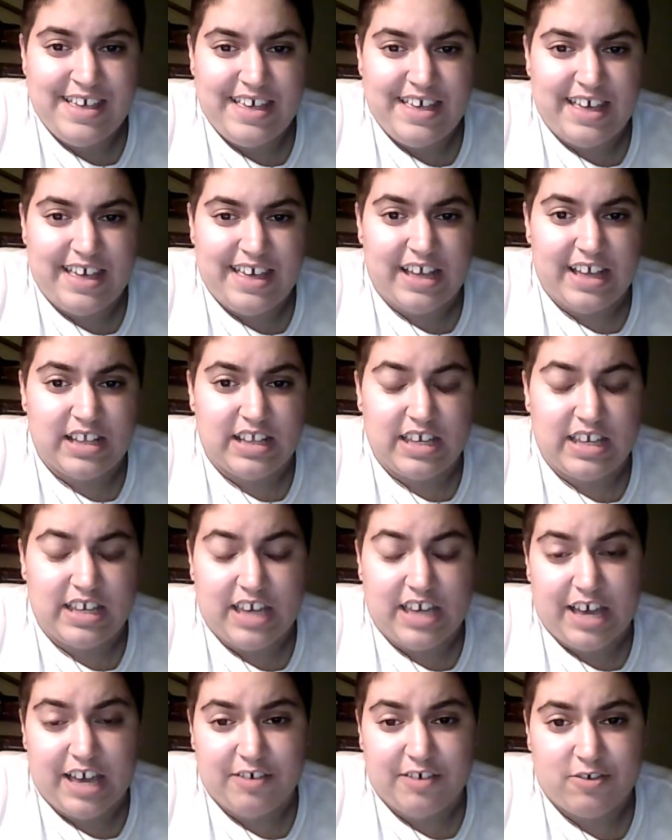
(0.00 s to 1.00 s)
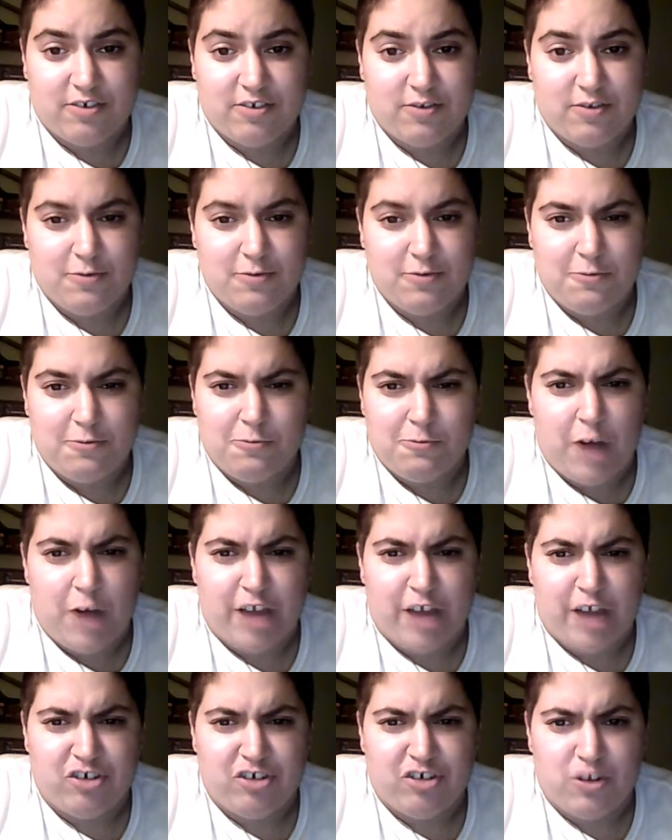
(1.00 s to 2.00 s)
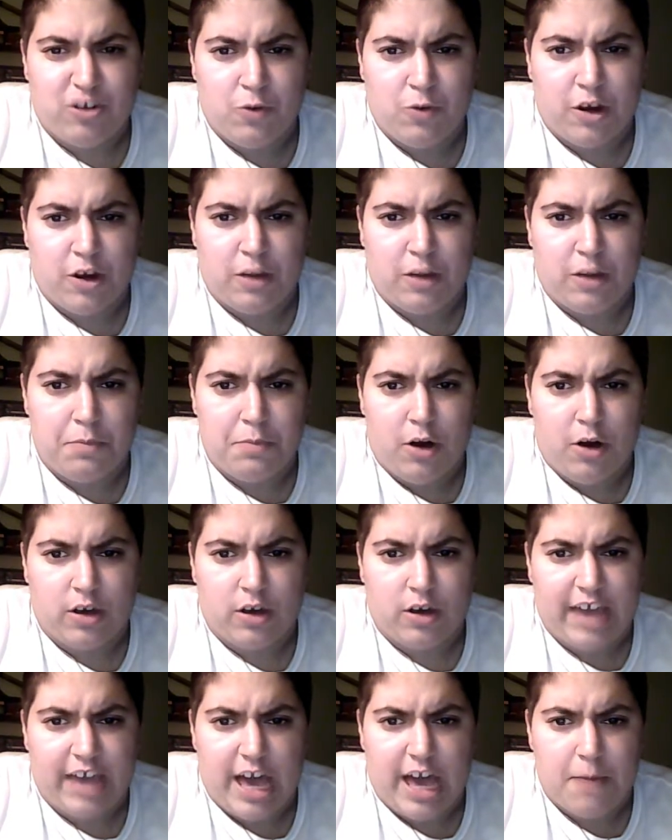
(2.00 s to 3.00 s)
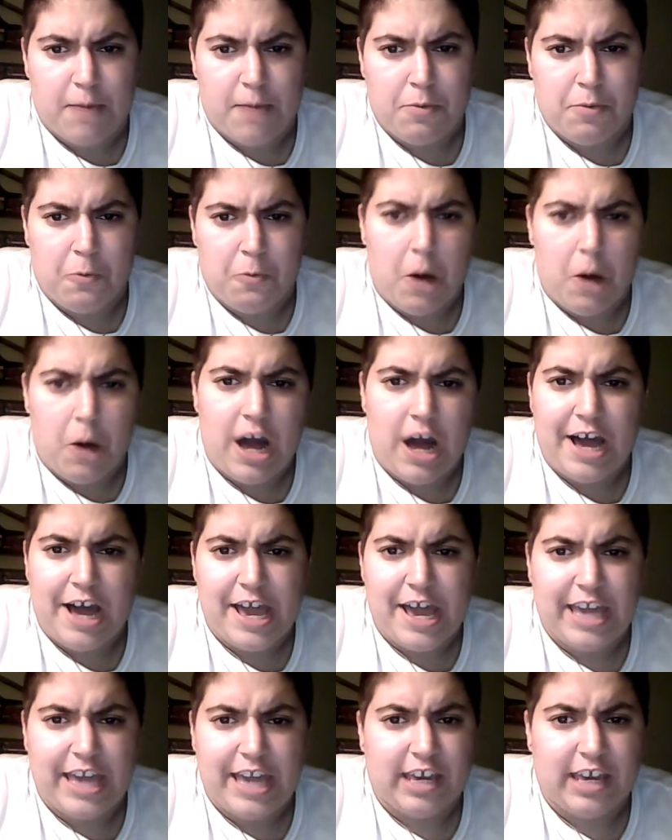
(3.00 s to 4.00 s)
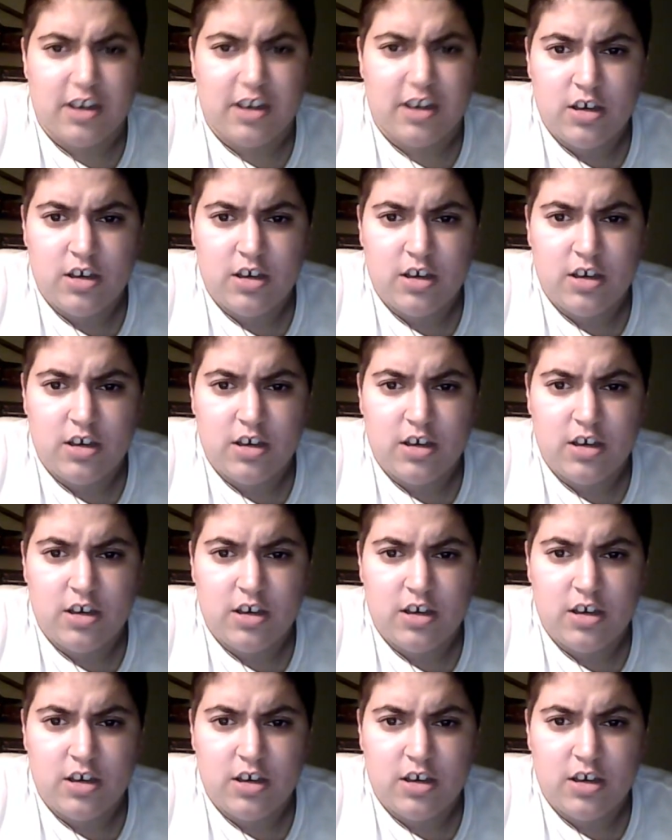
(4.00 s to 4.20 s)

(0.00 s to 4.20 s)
and he asked, "Why is she wearing a ball cap? Why?"